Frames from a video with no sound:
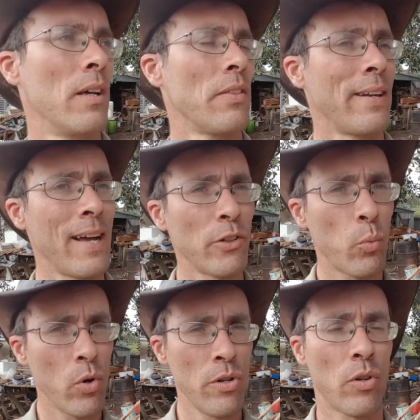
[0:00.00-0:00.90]
The nails
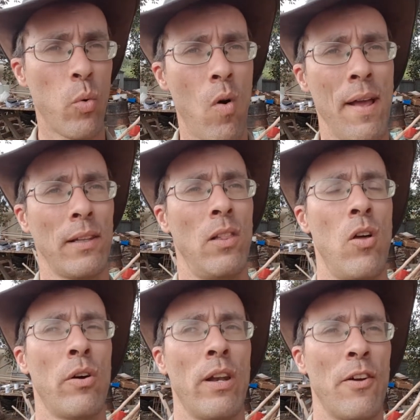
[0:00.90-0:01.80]
weren't quite
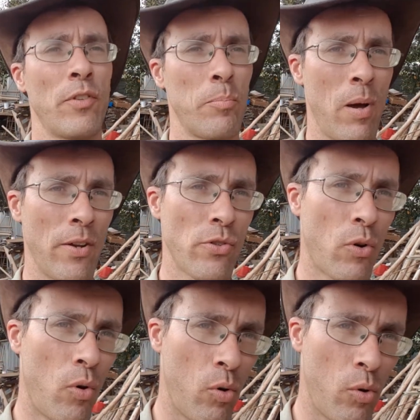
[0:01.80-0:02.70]
long enough to punch
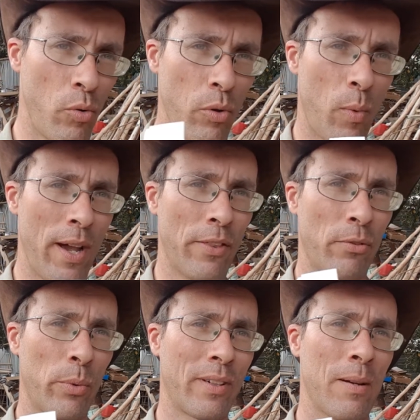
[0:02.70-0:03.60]
all the way
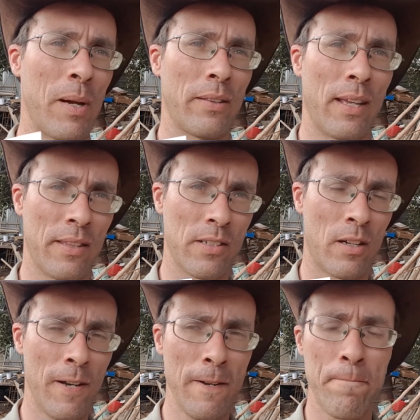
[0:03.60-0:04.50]
through and come out the other
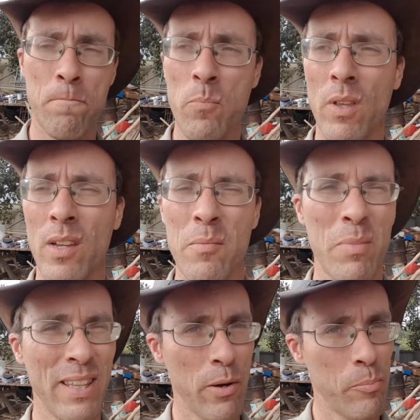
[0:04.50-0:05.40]
side,
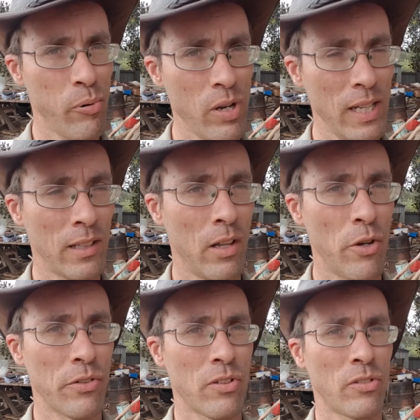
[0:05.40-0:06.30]
but they were pretty close.